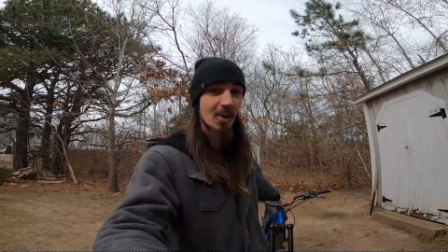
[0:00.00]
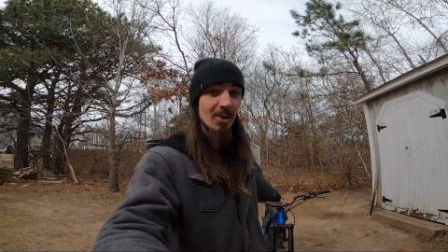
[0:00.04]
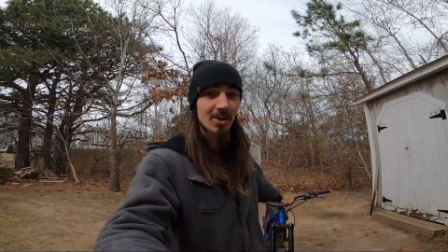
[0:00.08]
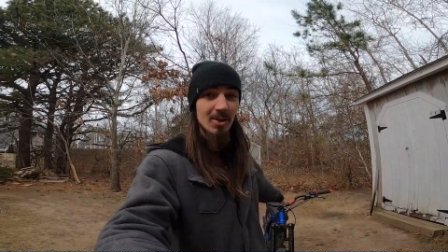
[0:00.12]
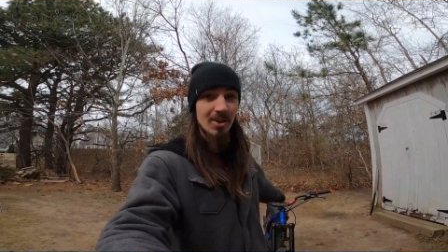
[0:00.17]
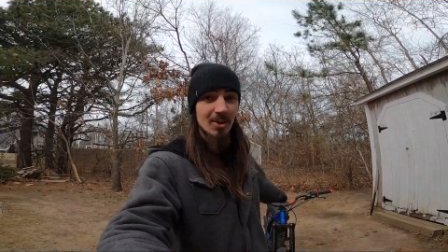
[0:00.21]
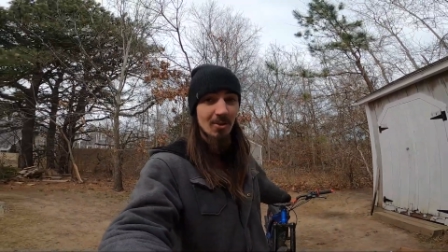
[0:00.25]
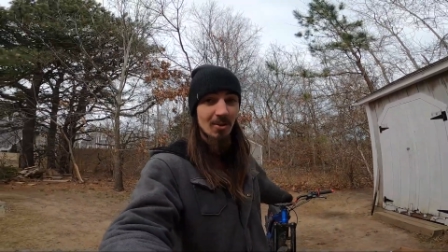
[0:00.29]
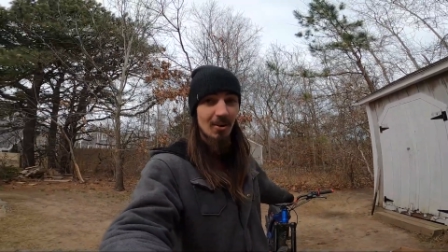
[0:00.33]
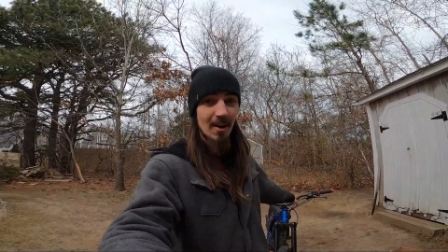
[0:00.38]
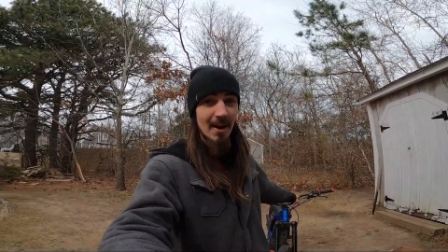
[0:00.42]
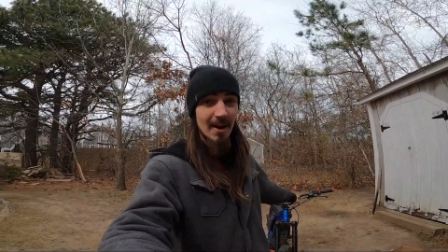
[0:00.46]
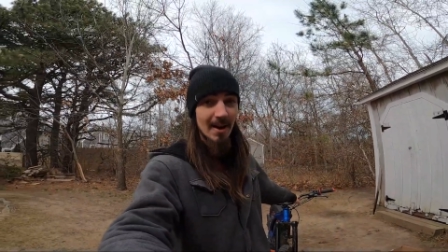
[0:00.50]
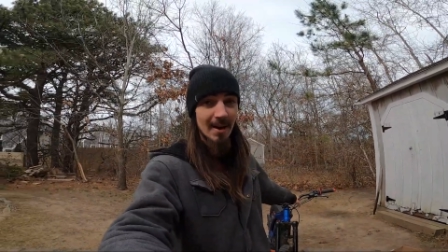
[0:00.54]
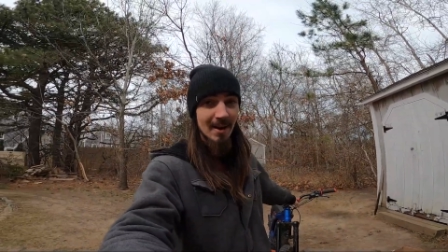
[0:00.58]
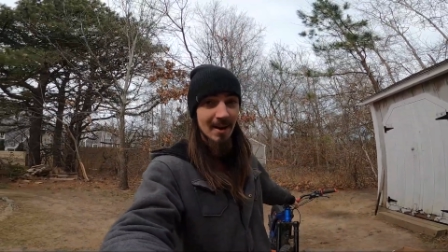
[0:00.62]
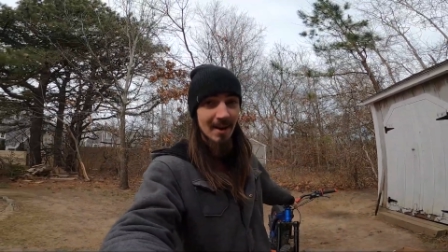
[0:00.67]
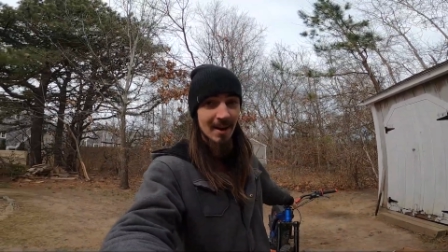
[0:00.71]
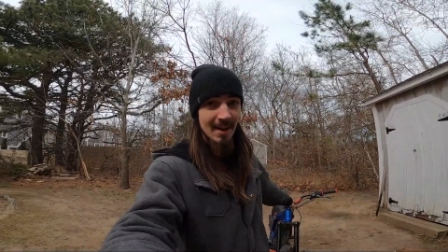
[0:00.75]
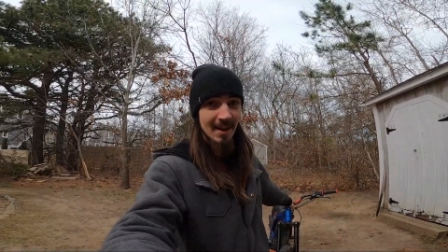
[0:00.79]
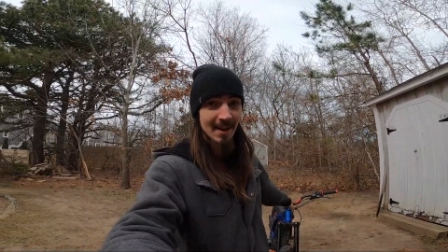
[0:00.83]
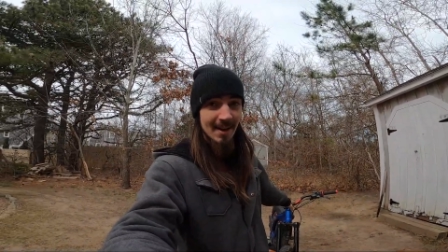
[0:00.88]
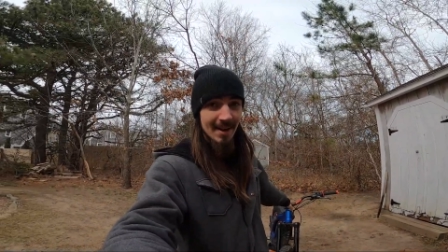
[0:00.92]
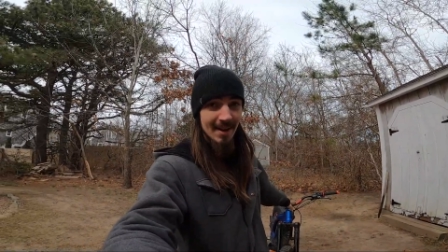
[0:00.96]
works great.
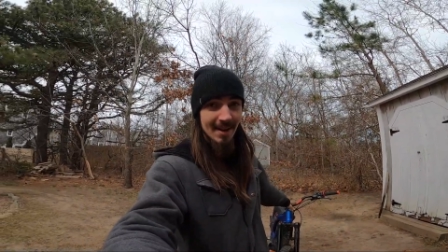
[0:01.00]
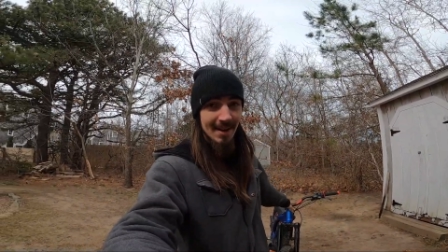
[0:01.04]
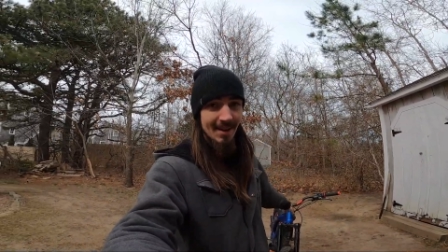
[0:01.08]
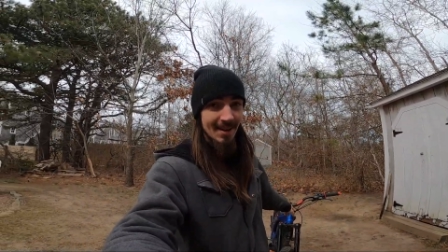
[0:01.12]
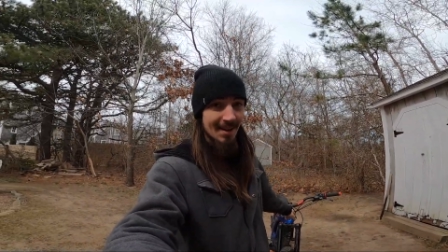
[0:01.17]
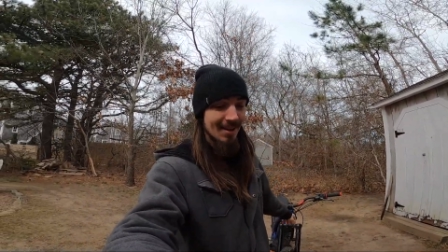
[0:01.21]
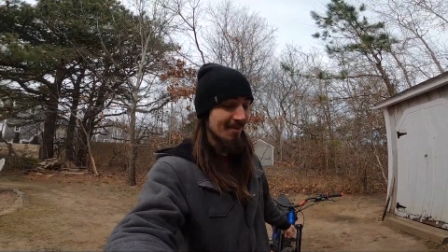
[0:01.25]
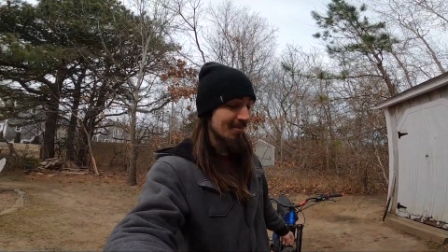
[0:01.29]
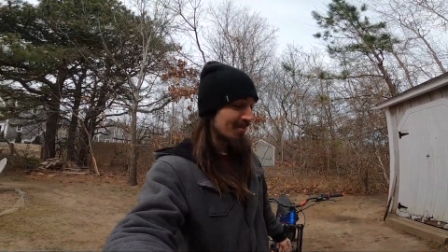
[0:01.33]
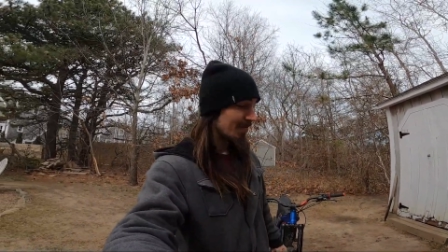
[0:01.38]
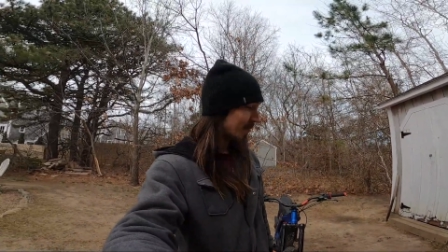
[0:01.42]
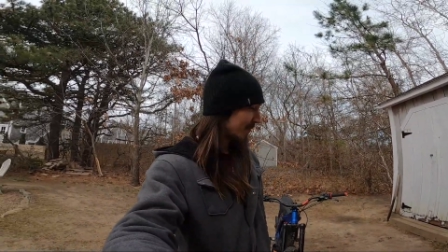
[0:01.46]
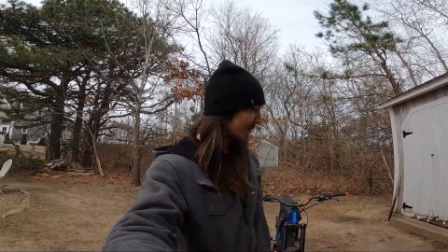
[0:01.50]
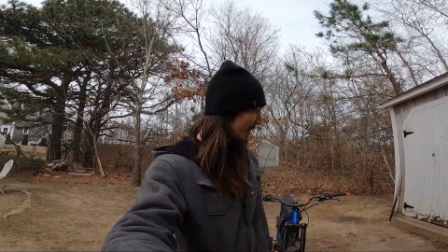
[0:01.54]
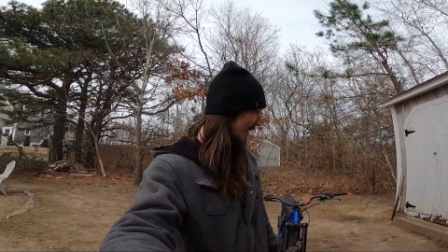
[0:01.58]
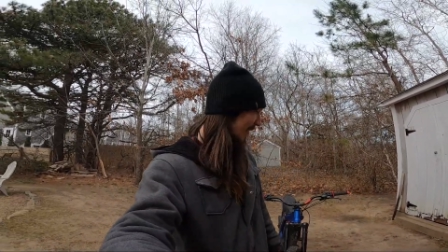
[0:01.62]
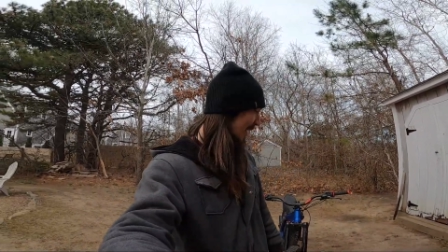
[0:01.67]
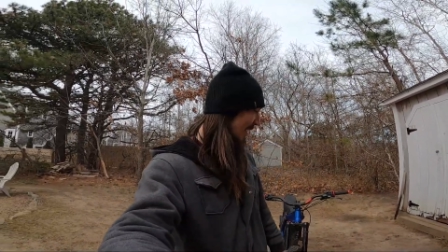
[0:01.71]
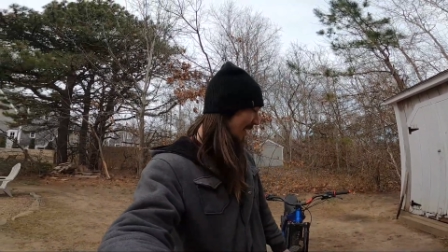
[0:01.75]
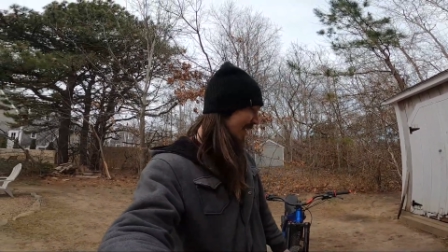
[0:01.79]
Um,